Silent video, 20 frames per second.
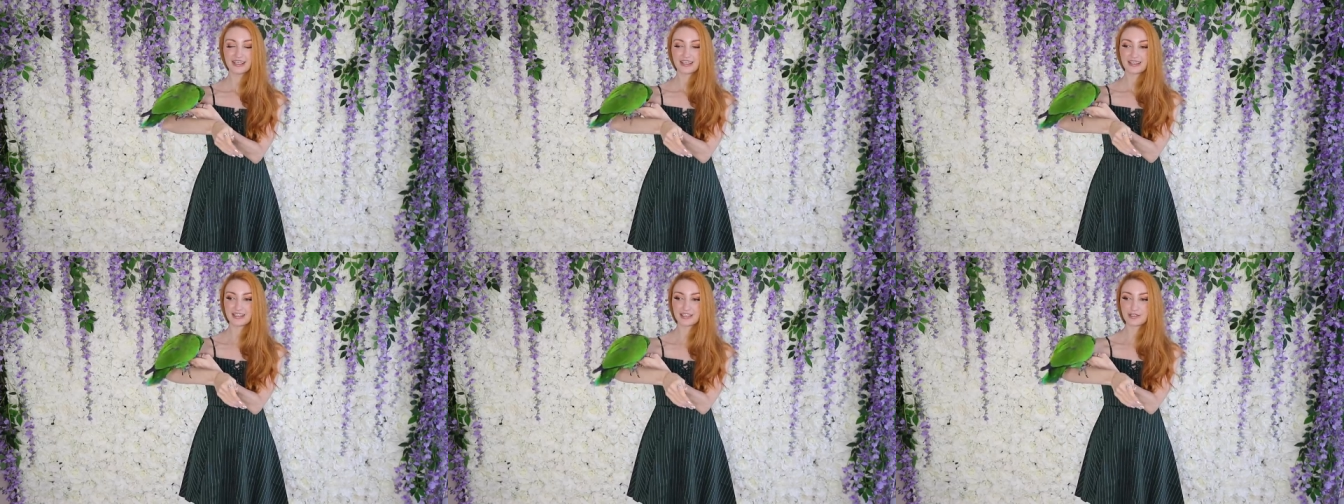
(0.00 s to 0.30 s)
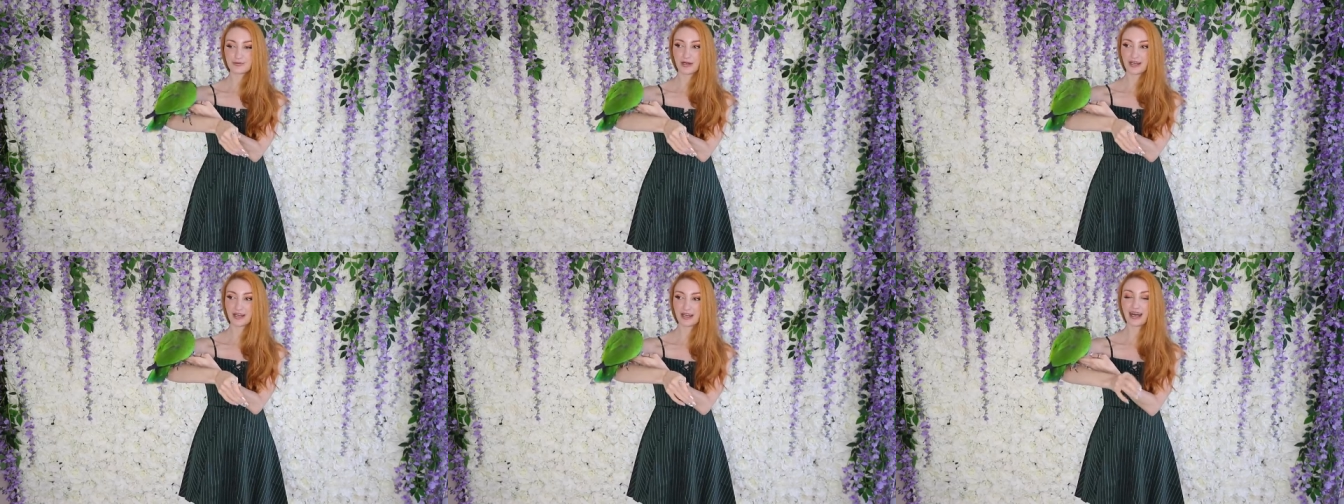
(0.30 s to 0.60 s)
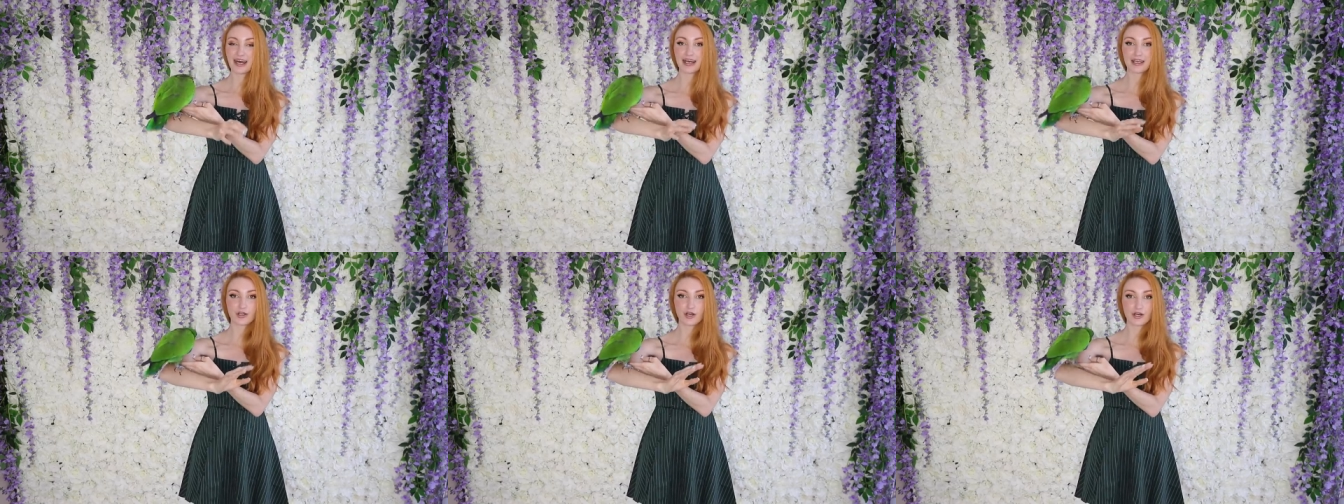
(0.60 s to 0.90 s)
This one
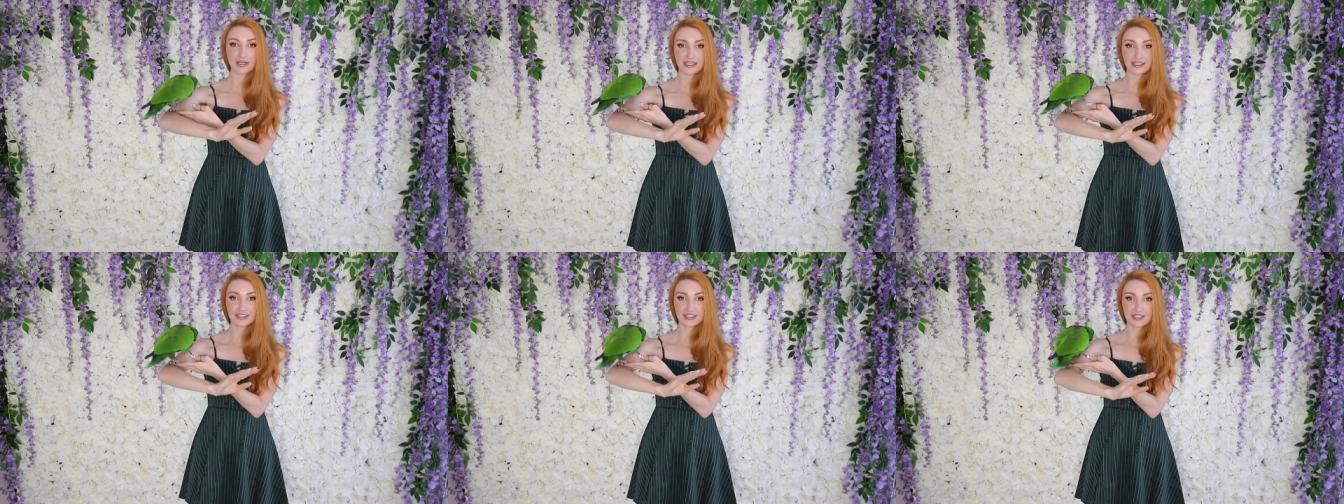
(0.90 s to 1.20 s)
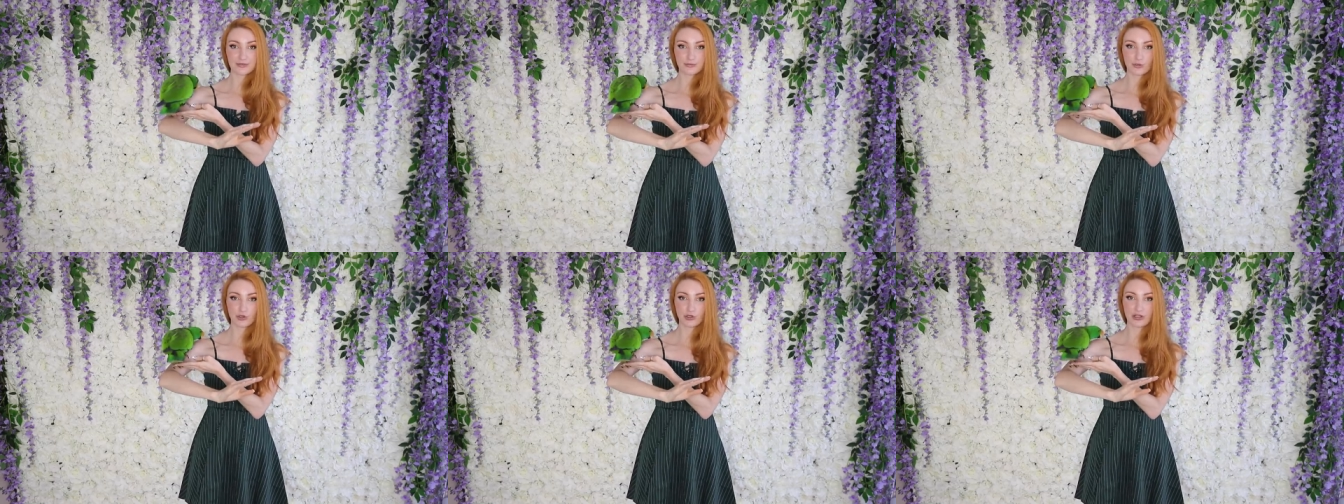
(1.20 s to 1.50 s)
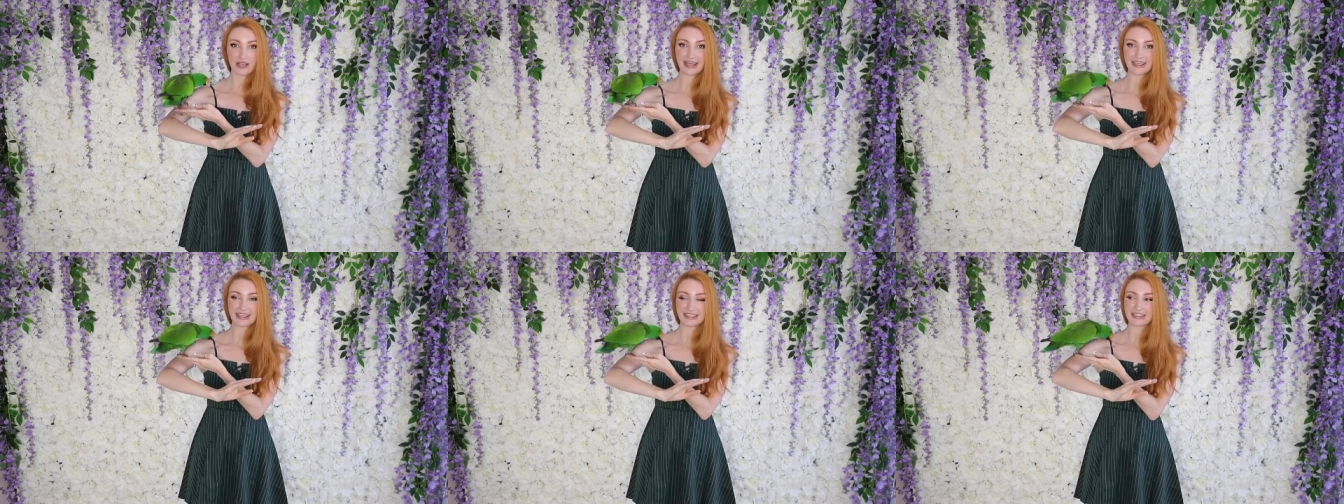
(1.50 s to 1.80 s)
I got in a
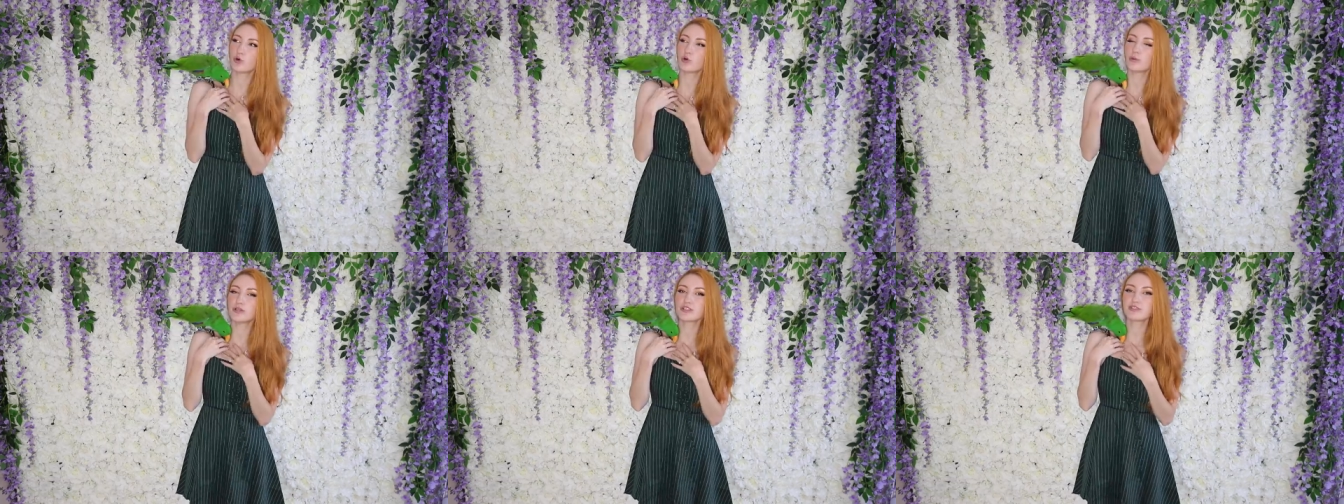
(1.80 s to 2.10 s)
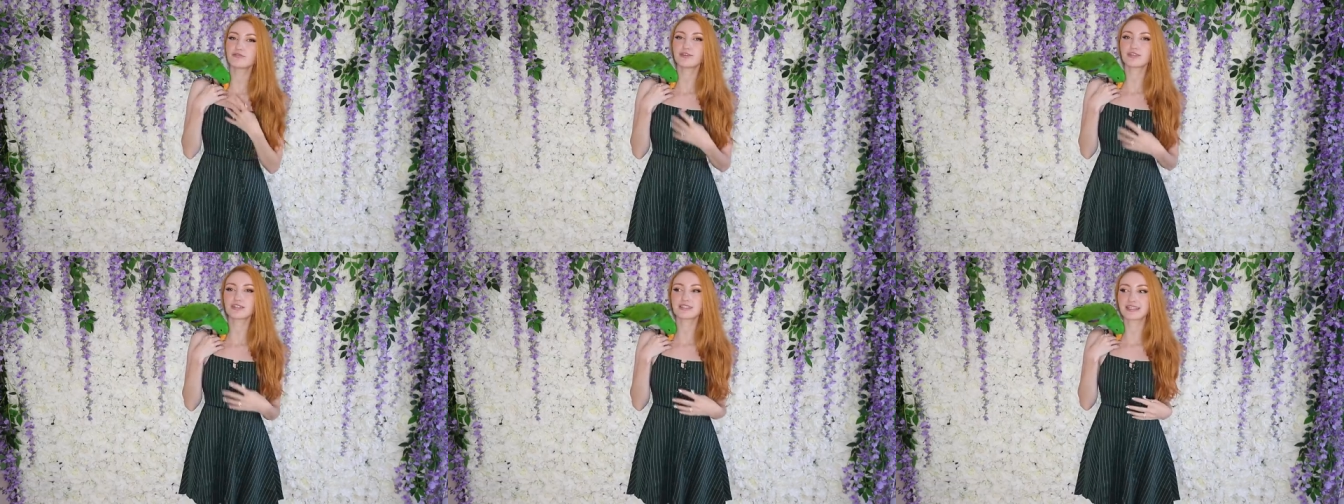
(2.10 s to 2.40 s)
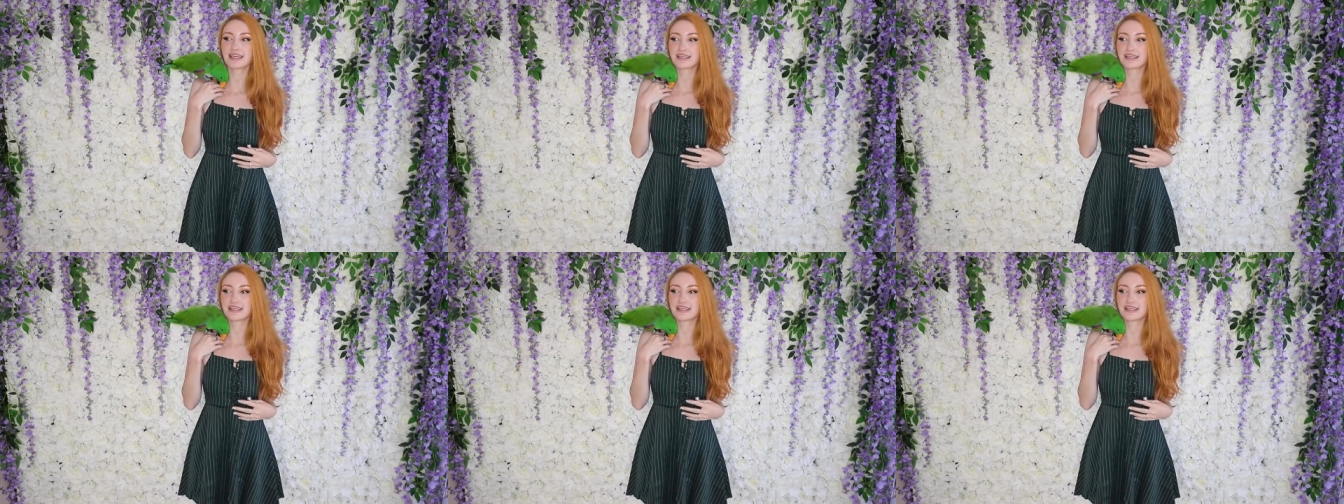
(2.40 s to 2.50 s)
small and it almost feels